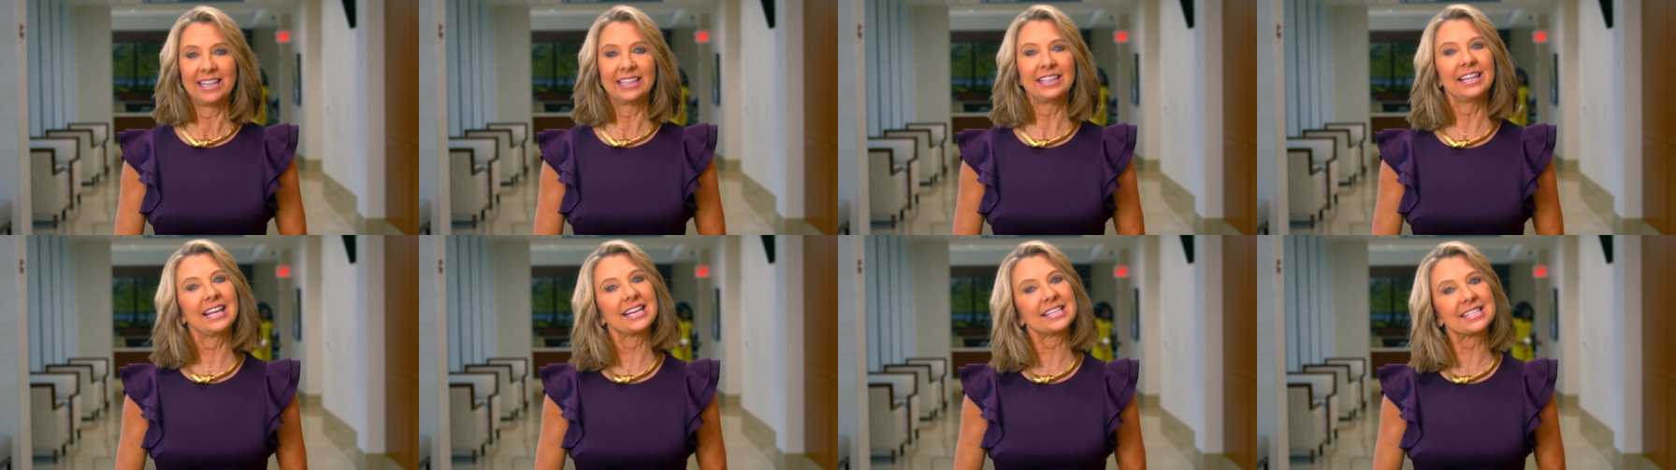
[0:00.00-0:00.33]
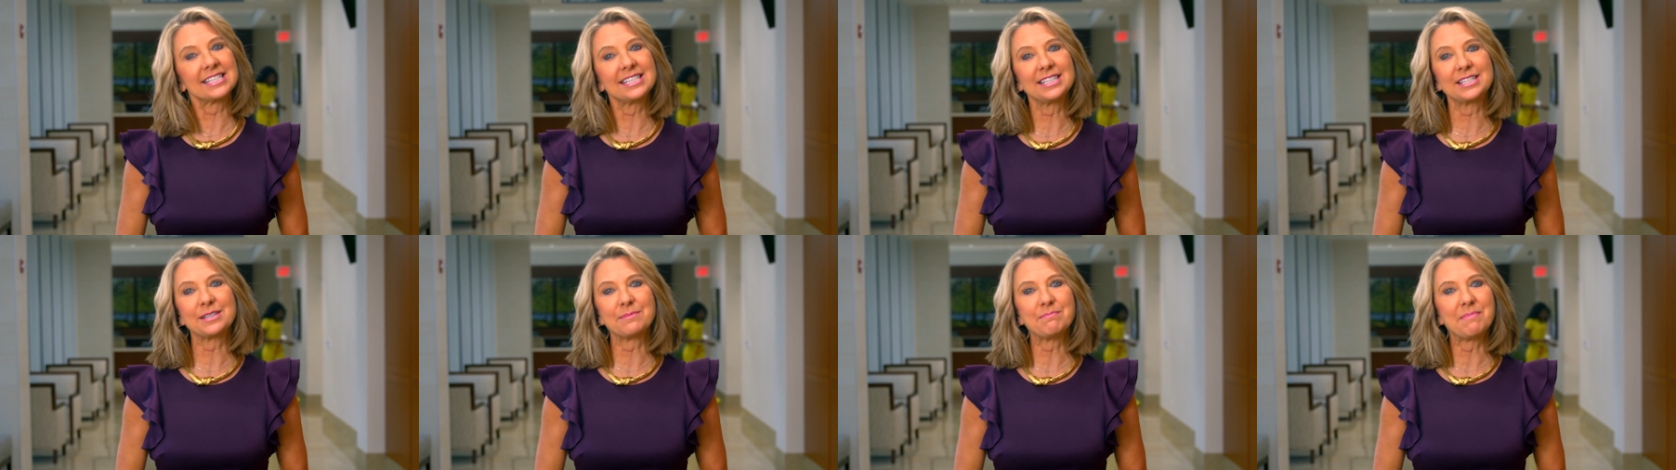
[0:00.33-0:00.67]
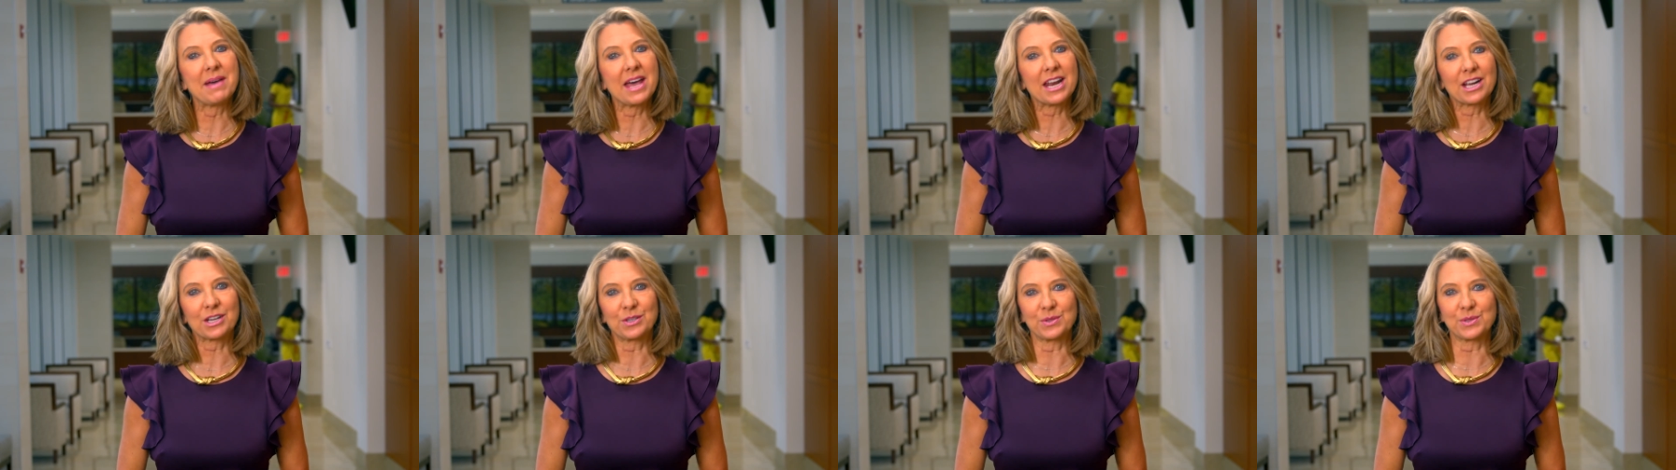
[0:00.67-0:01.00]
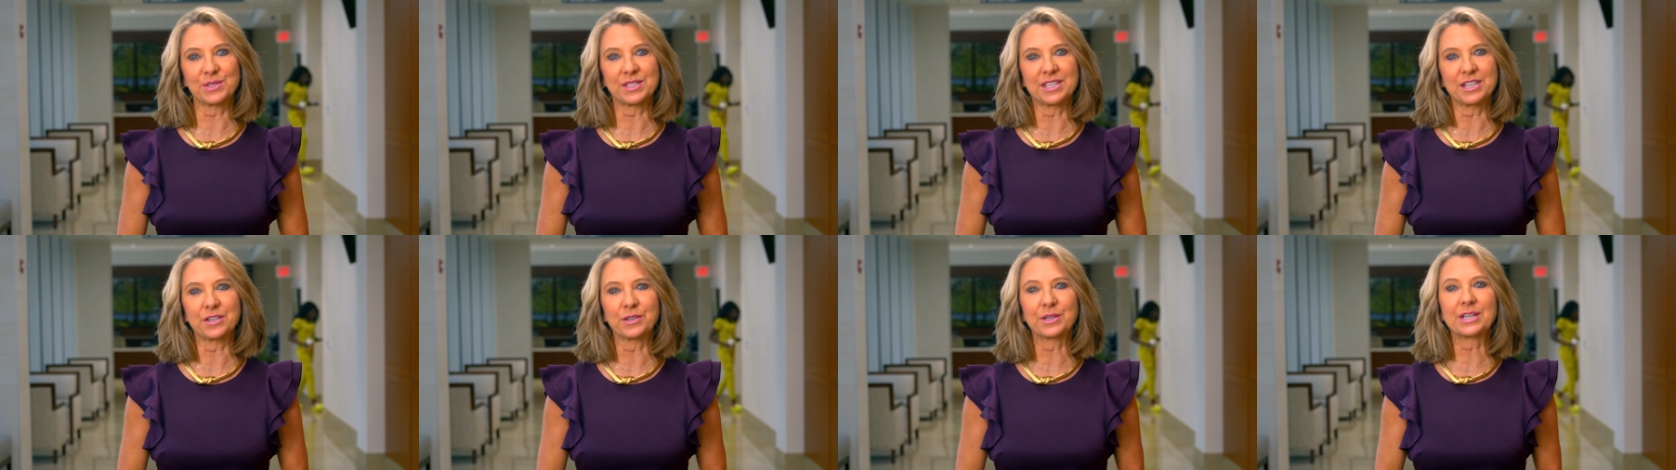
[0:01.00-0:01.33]
Lexington Medical
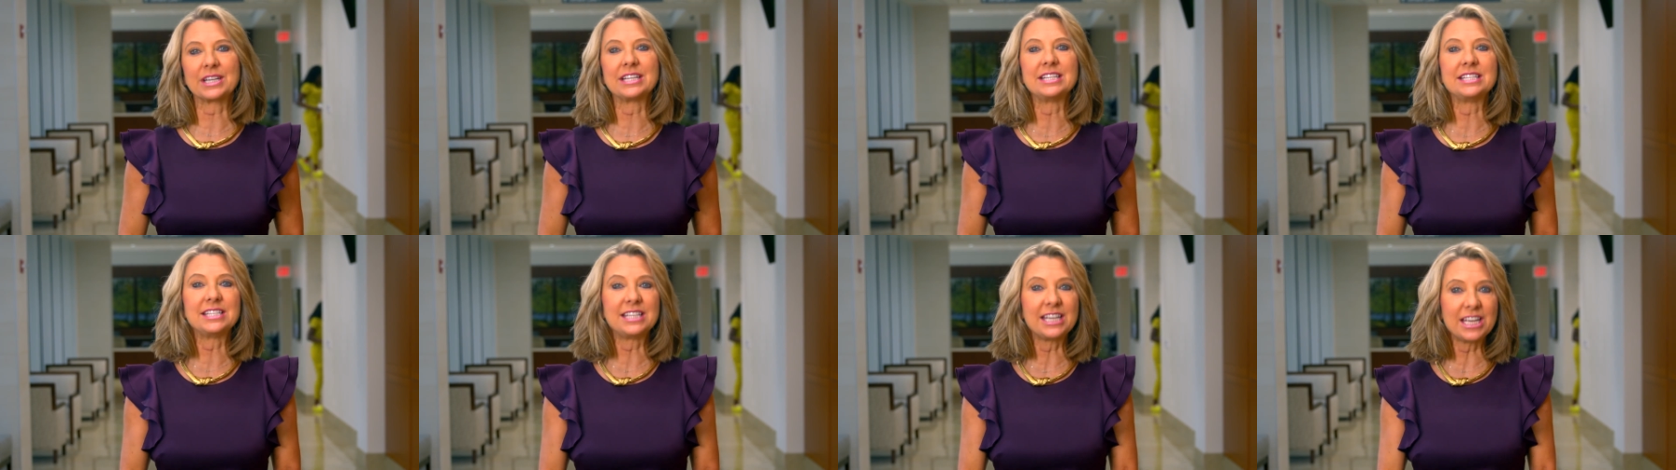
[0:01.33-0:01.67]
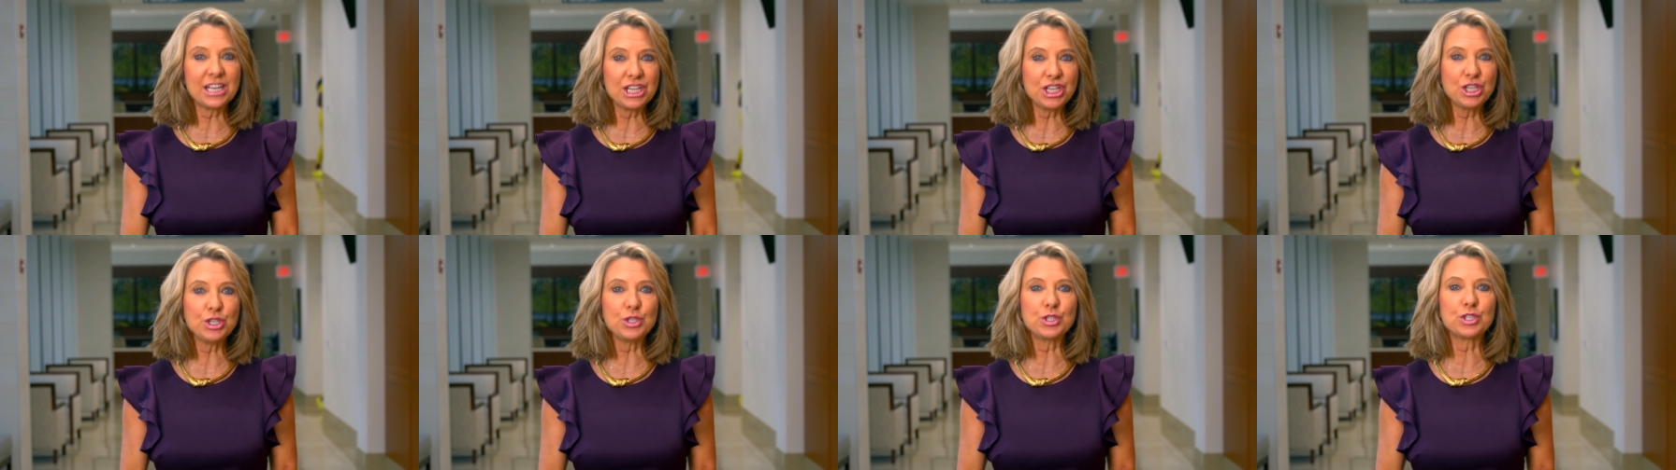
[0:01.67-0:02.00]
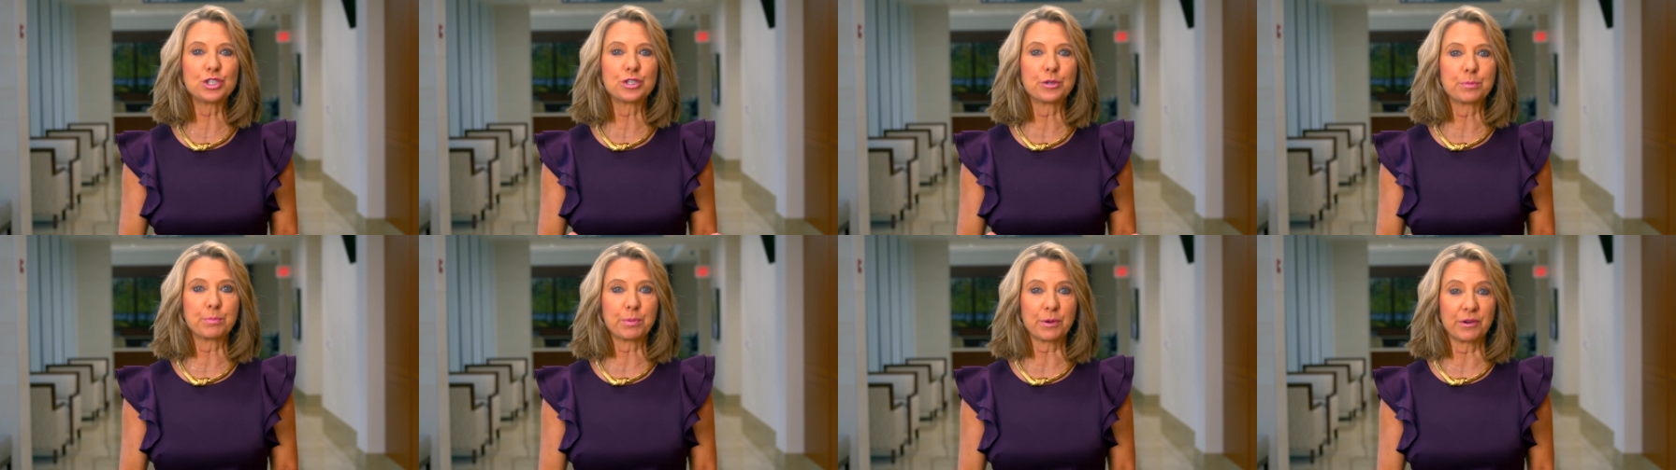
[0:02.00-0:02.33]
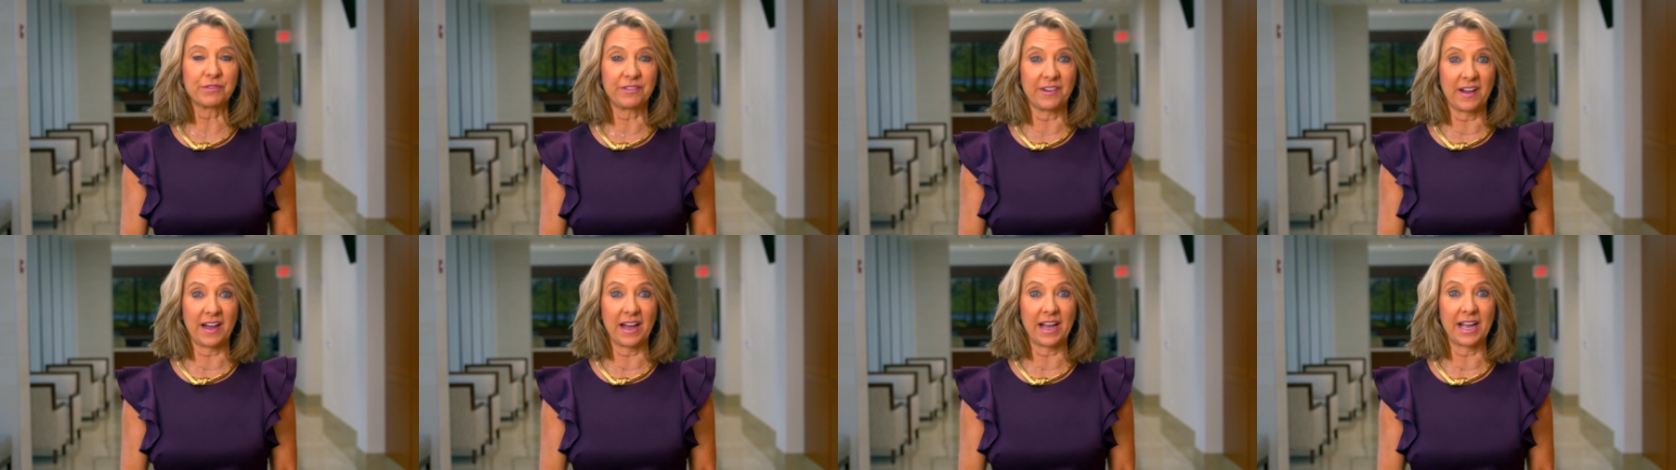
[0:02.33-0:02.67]
Center continues to
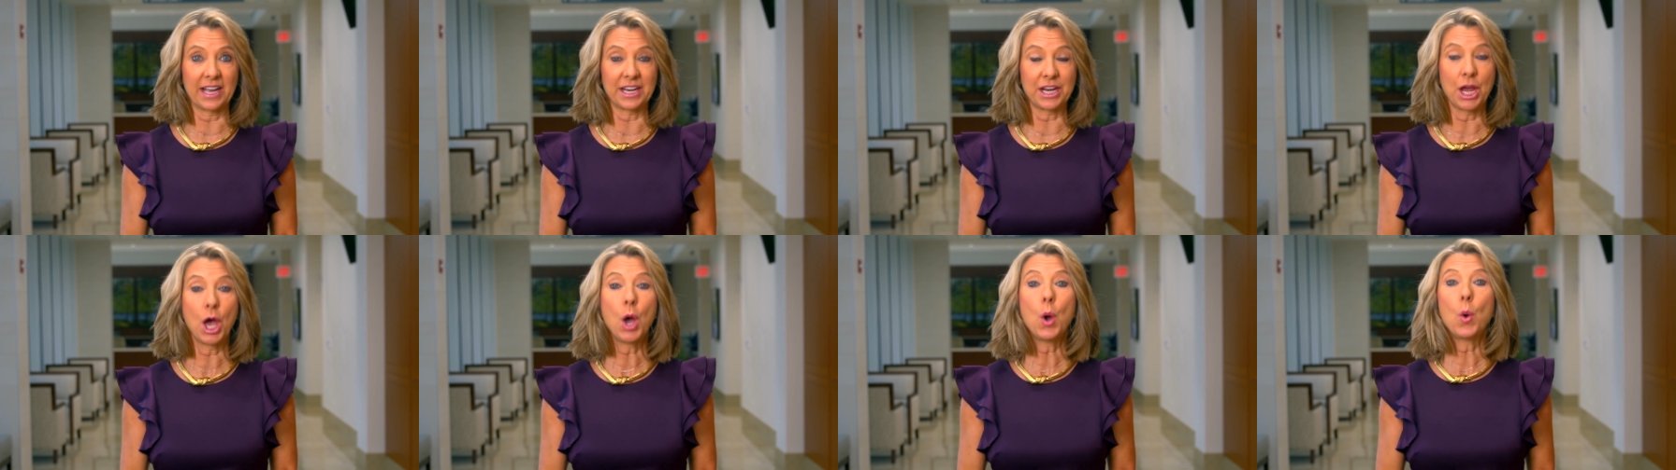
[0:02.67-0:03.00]
provide